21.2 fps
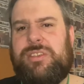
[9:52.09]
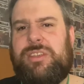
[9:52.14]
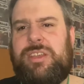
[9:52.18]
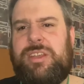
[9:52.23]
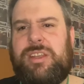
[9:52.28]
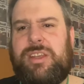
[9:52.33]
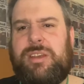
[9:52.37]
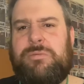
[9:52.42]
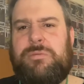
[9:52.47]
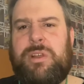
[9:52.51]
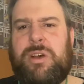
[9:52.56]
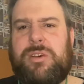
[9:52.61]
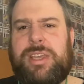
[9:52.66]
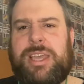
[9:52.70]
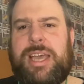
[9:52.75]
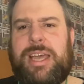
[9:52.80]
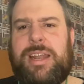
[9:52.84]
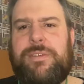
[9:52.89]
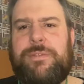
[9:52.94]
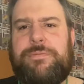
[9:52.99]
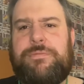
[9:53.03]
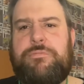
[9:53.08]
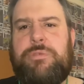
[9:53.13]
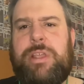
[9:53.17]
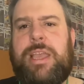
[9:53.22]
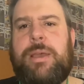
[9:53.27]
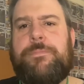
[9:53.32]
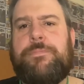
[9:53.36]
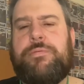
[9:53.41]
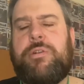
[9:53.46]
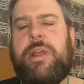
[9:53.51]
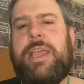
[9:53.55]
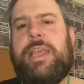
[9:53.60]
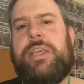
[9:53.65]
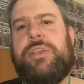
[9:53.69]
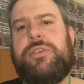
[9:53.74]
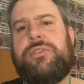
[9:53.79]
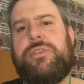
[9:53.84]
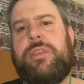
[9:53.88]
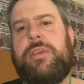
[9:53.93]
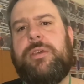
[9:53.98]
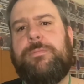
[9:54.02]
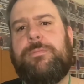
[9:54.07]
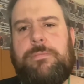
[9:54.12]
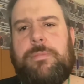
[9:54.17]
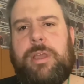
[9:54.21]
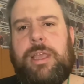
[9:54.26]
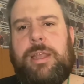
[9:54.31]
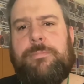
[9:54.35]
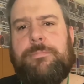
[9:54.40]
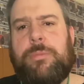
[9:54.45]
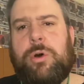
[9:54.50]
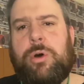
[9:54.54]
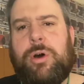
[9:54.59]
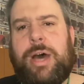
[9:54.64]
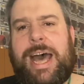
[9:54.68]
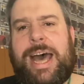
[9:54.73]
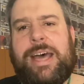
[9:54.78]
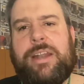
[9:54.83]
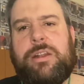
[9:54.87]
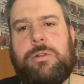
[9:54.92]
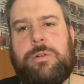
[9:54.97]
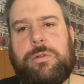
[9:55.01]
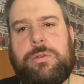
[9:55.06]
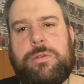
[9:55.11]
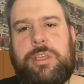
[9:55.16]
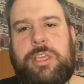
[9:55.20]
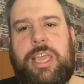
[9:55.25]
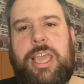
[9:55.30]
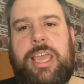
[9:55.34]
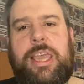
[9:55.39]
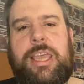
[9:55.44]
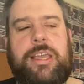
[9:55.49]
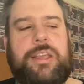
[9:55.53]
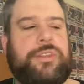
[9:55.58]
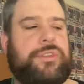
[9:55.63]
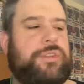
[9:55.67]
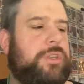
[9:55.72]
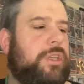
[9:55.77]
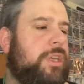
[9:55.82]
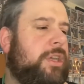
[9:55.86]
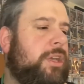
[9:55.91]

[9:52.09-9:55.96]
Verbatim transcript: you know, not kind of reappraised them in more adult years.